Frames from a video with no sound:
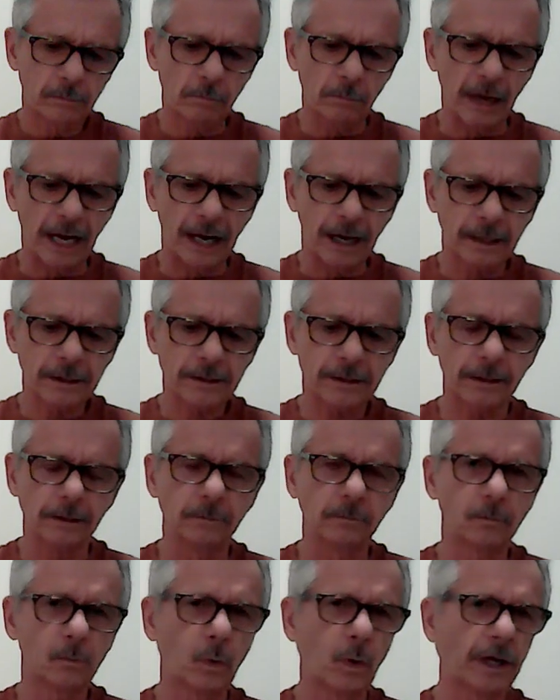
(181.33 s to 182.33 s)

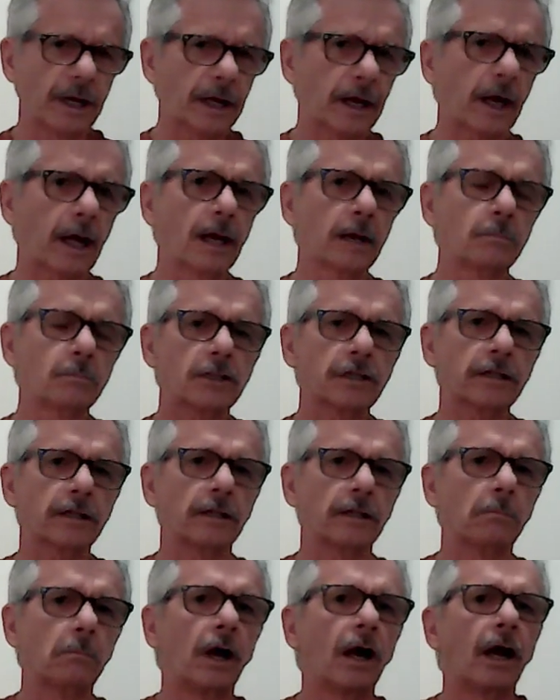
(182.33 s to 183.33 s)
maxim when it comes to
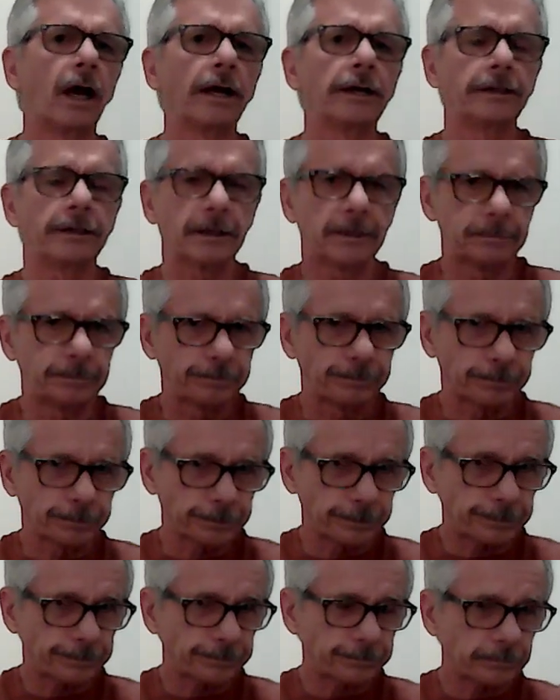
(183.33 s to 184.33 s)
the mind,
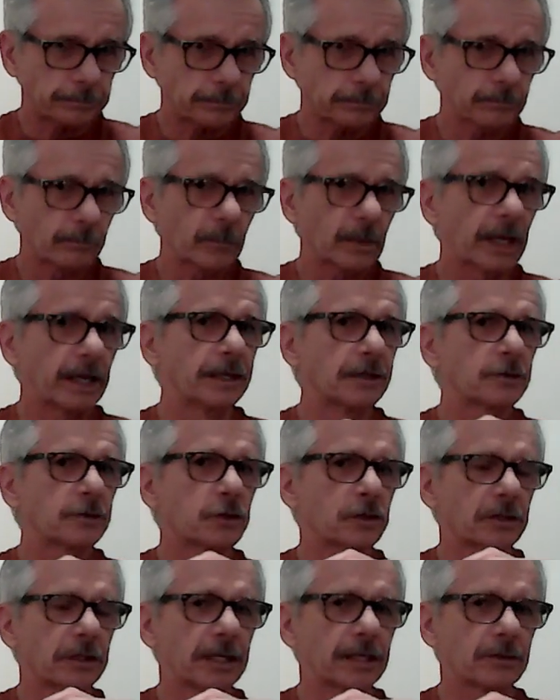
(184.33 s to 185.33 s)
and
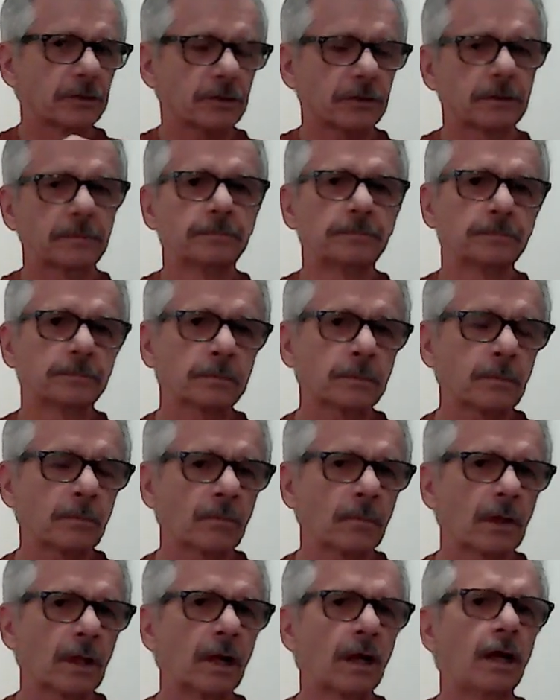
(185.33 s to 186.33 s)
it's this:
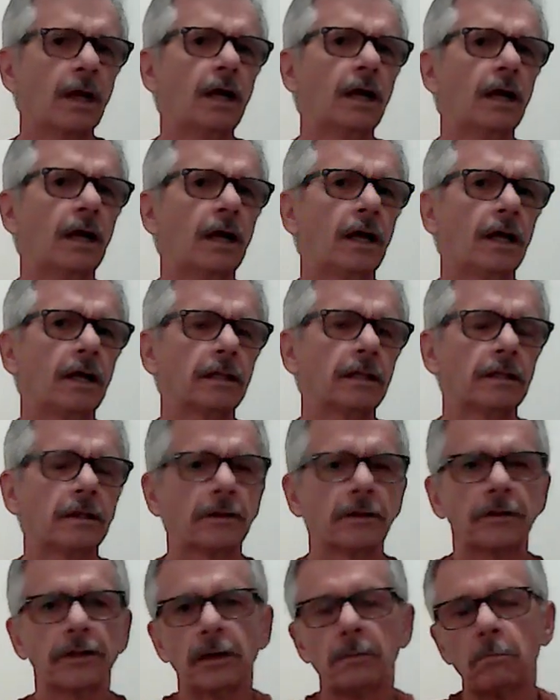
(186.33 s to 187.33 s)

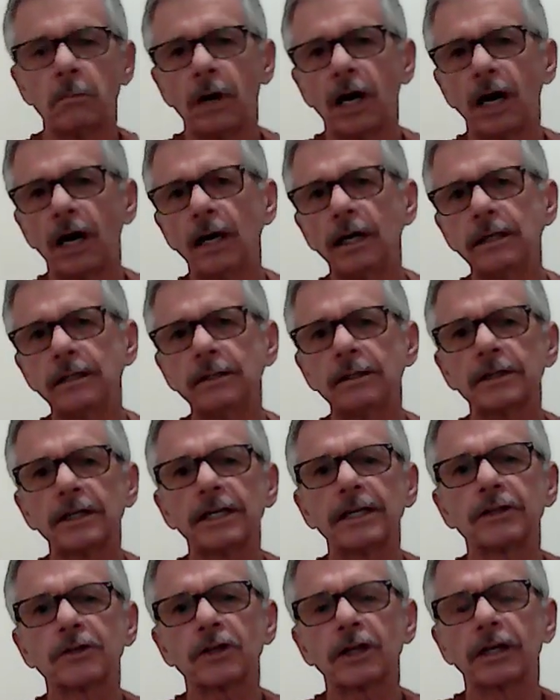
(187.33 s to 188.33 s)
the mind
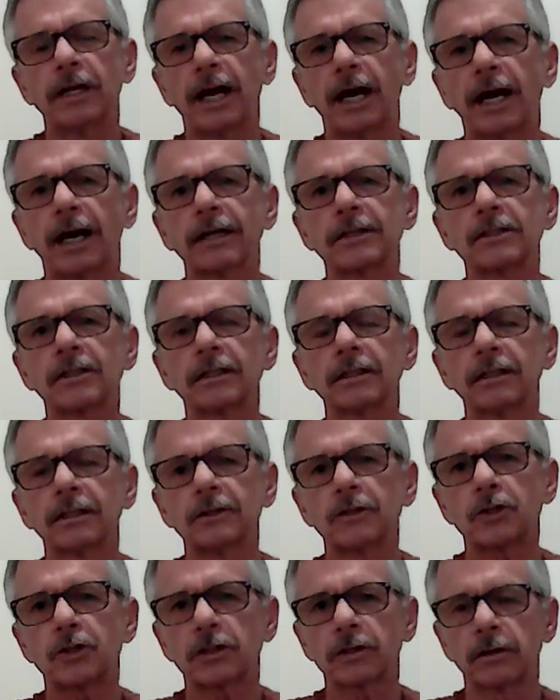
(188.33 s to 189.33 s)
is an
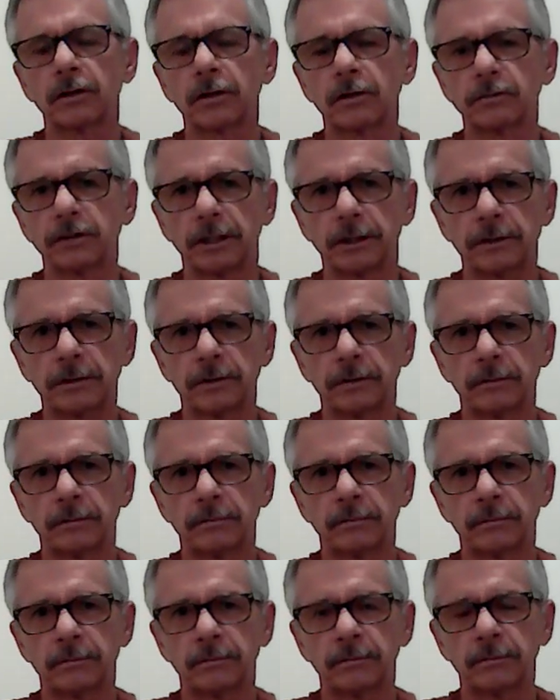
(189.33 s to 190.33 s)
excellent servant,
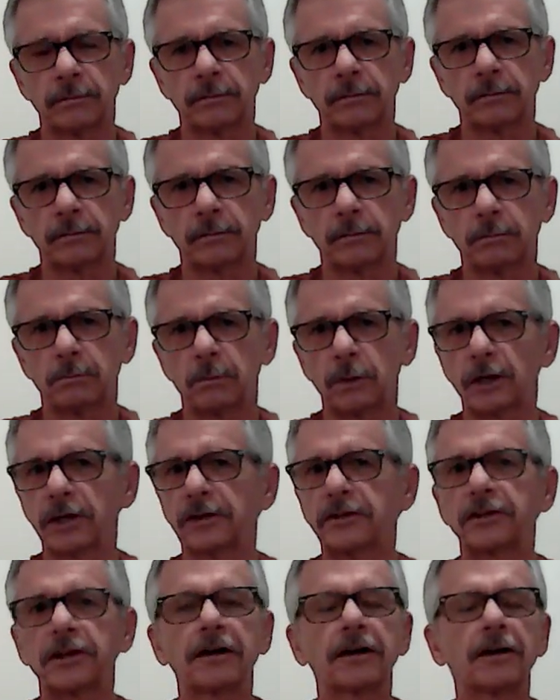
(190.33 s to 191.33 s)
but a
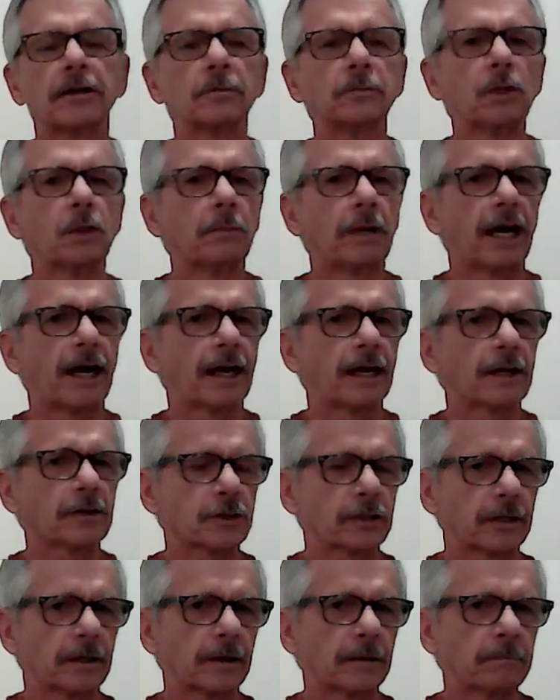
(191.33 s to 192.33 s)
terrible
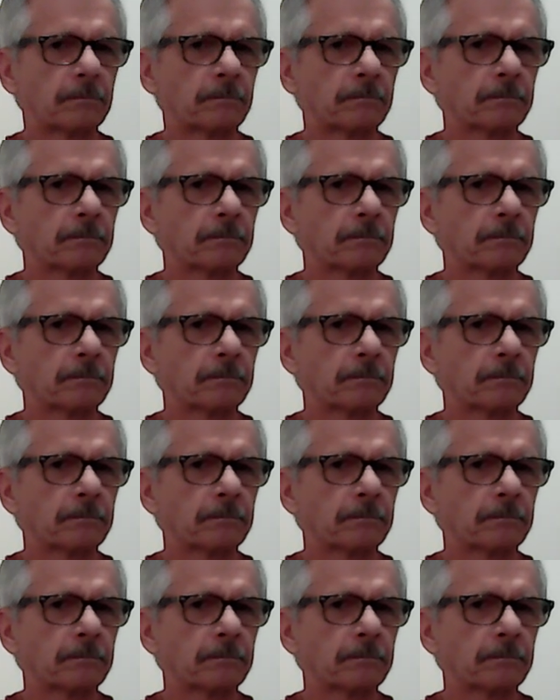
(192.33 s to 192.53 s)
master.